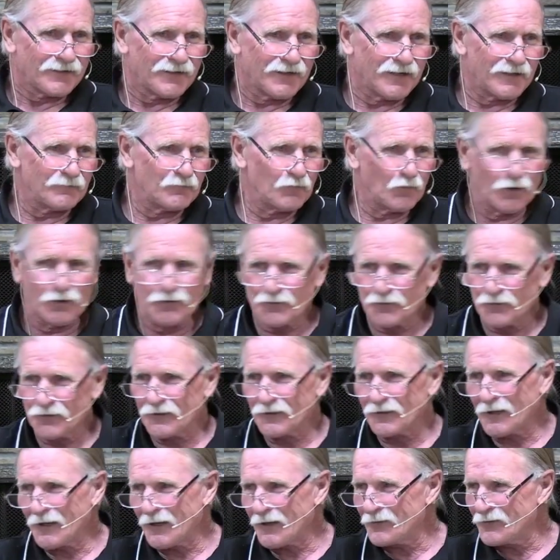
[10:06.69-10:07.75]
I'm
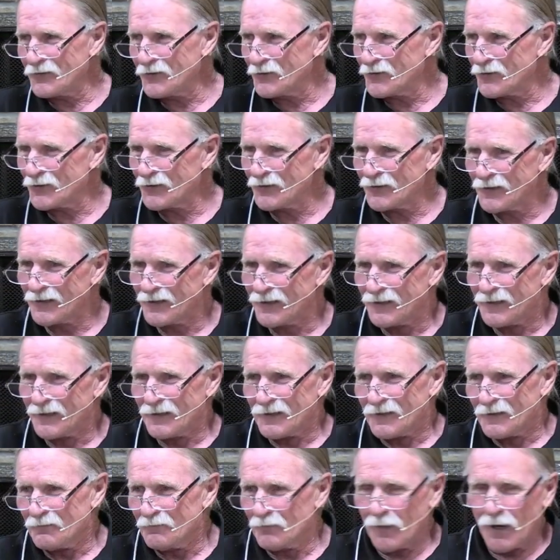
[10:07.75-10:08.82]
wondering how your
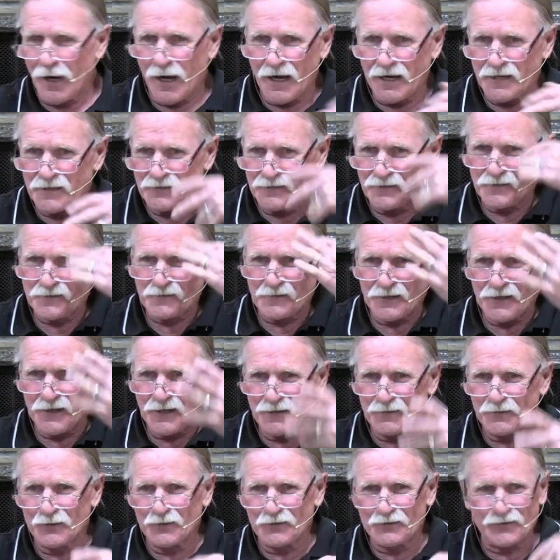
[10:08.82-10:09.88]
mind is
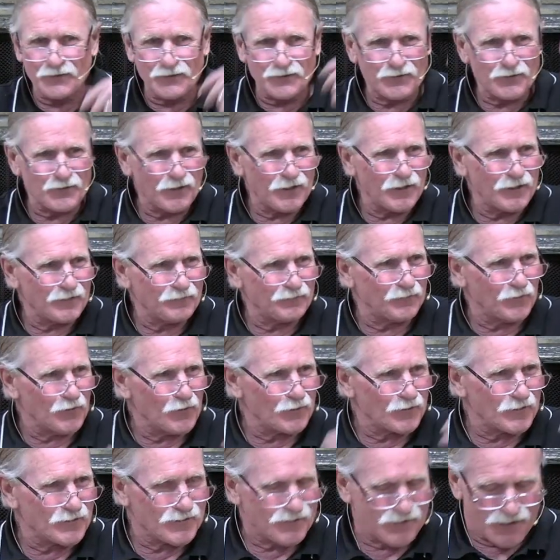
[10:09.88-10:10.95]
able to try to
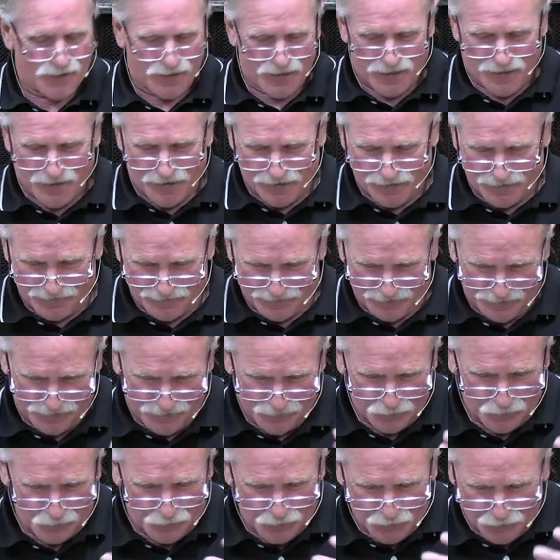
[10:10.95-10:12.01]
focus.
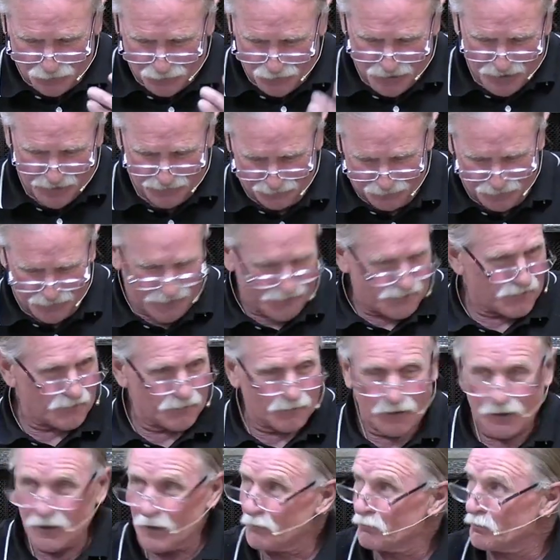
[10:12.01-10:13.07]
It would be great if we had some
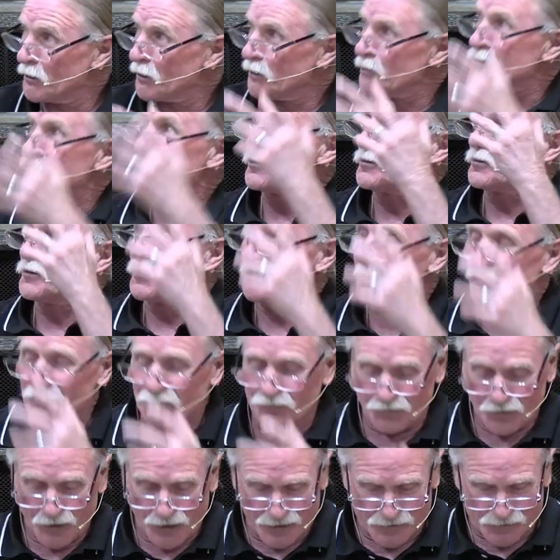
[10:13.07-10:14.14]
kind of picture we could
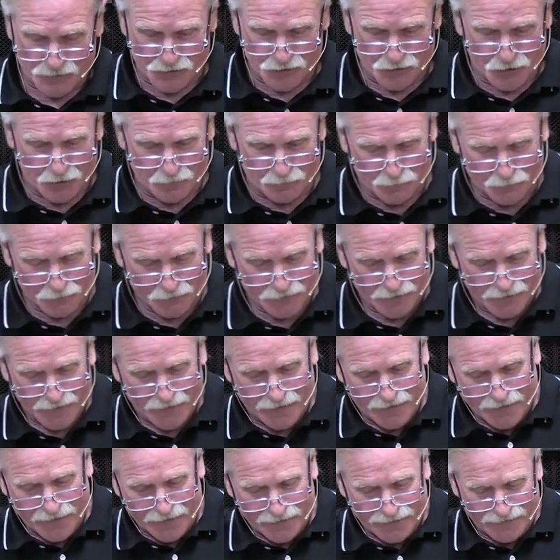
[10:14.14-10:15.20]
flash up,
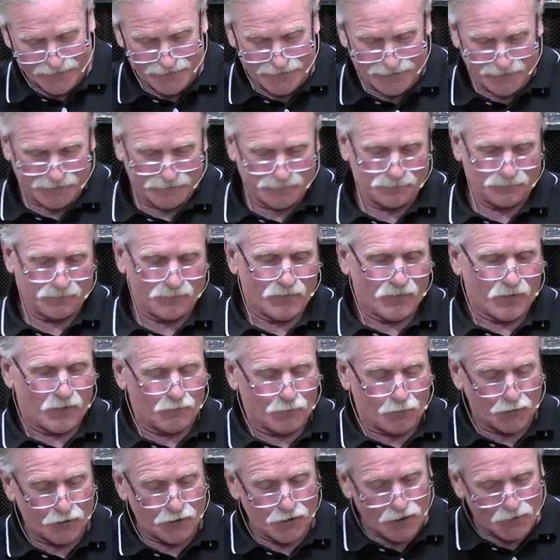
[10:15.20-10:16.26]
but
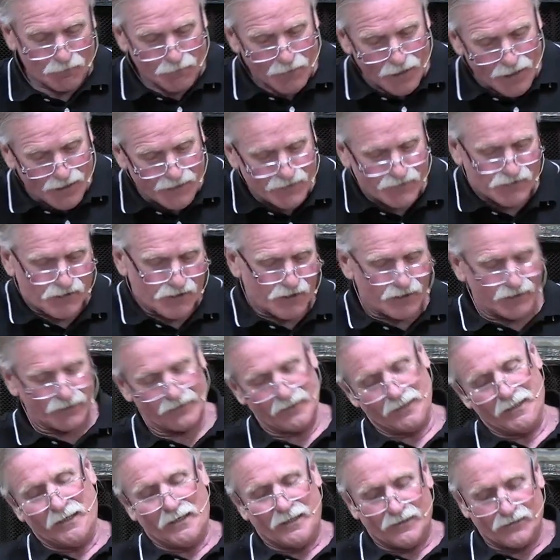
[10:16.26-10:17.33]
pretty
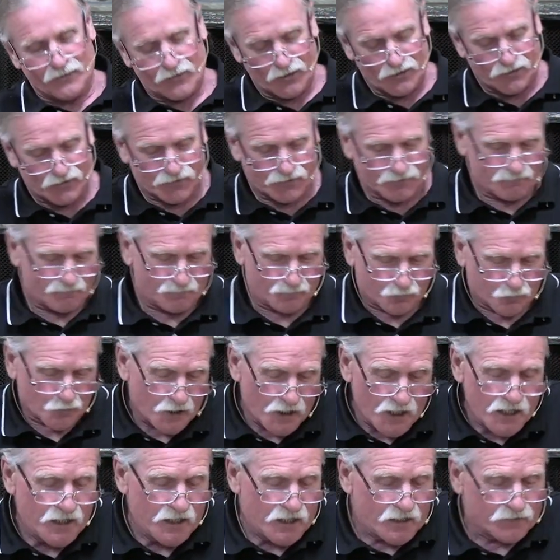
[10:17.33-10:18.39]
amazing. Just
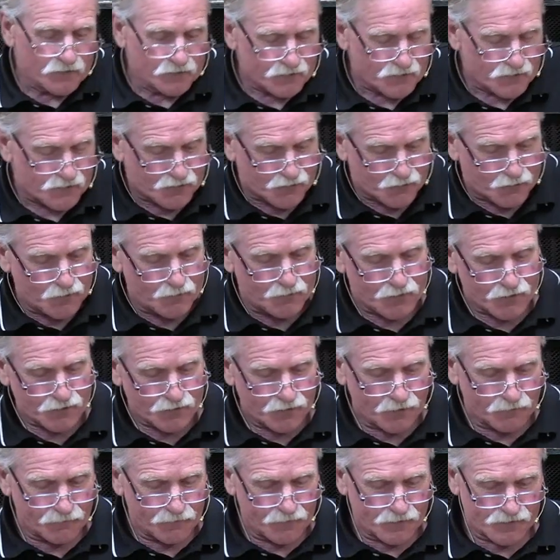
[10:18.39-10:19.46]
reading the
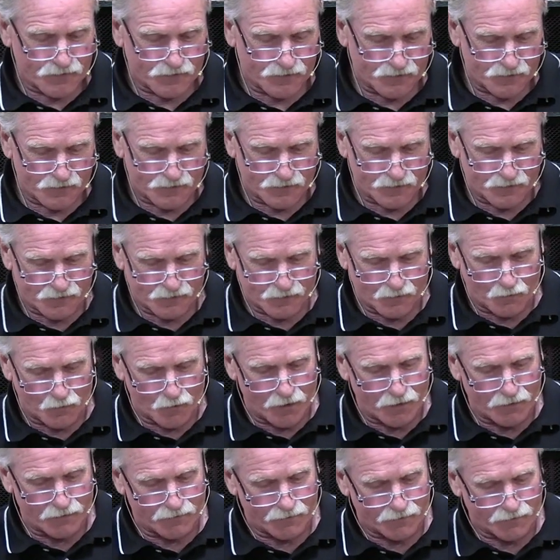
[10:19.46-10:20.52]
description of this is
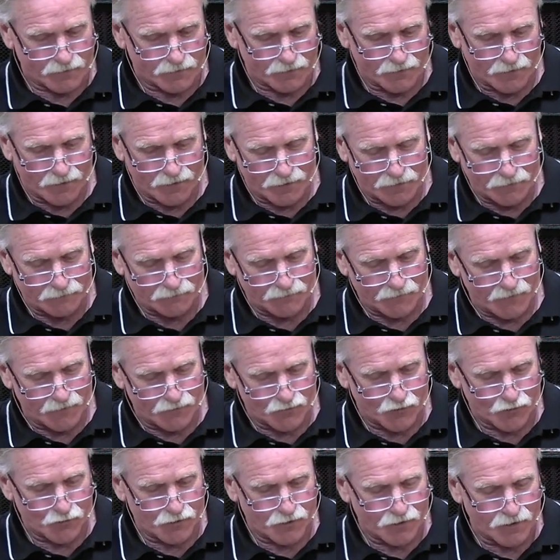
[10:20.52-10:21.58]
quite
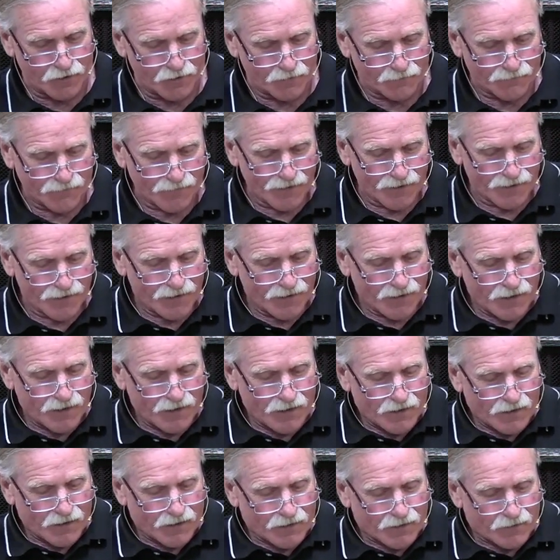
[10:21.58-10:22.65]
intriguing.
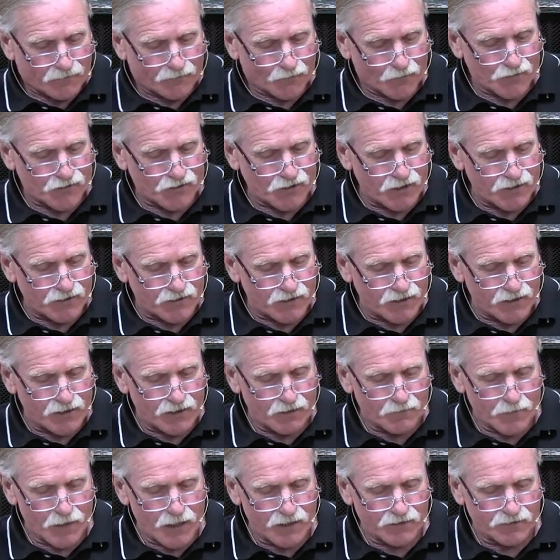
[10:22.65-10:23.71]
Verse 18,
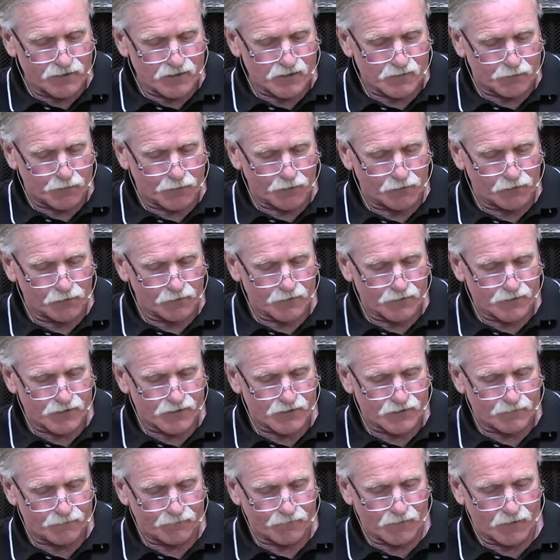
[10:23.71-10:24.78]
he made these
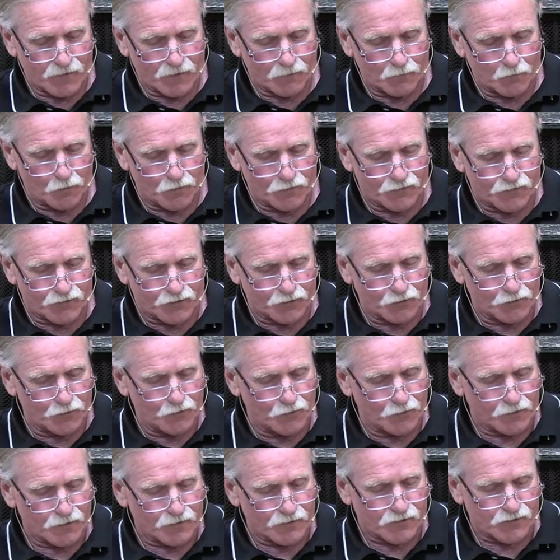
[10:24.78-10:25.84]
pillars with
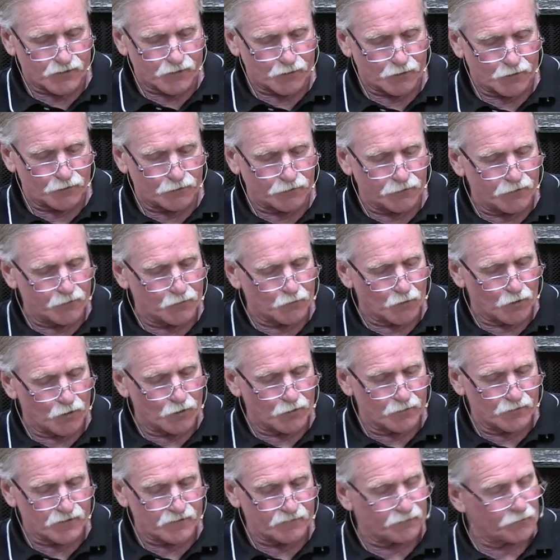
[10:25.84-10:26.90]
two encircling
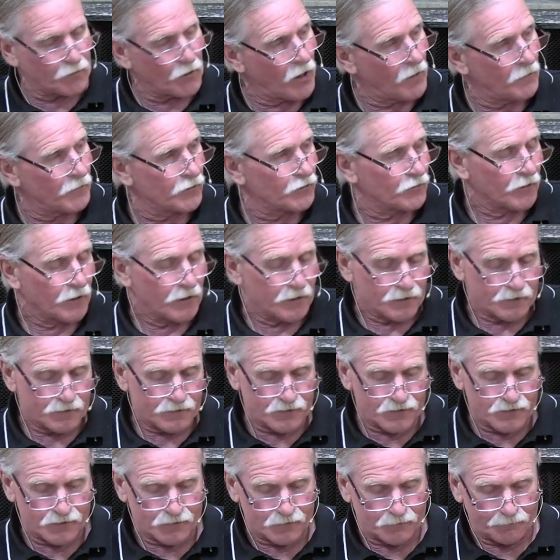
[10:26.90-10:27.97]
rows of
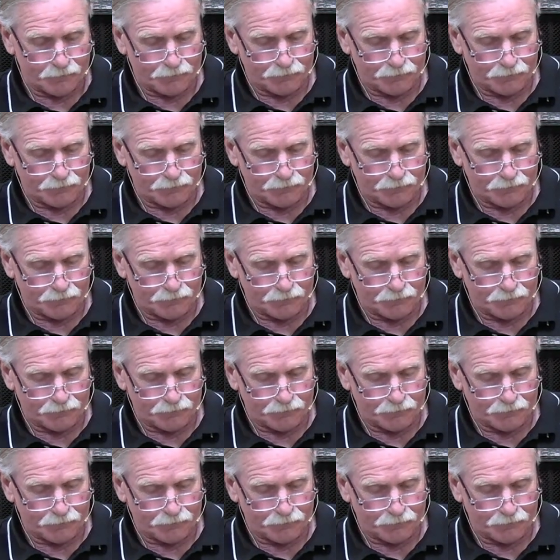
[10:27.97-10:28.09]
pomegranates.